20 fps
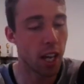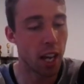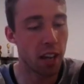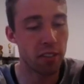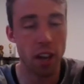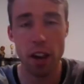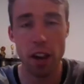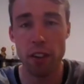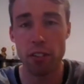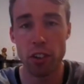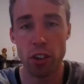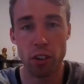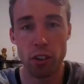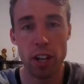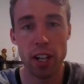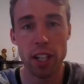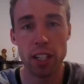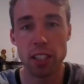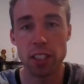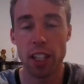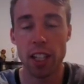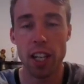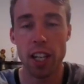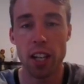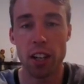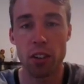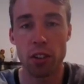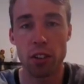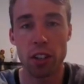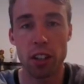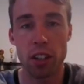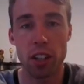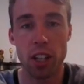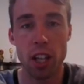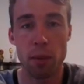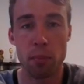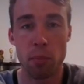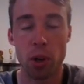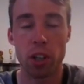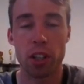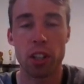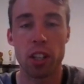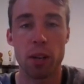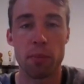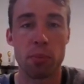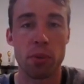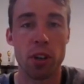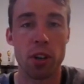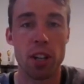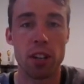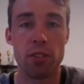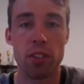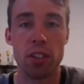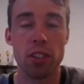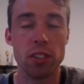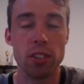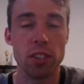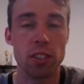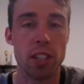If you haven't already, check out all the club by club previews.